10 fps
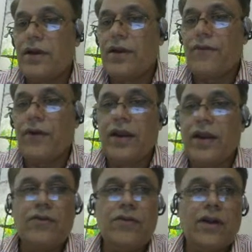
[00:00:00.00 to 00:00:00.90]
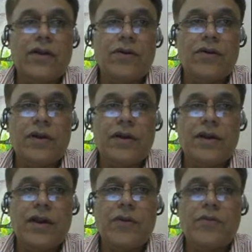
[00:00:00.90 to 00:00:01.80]
defined do and don't,
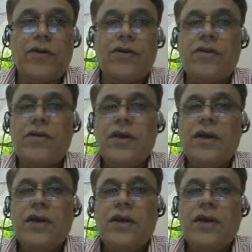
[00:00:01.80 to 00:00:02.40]
certain norms, because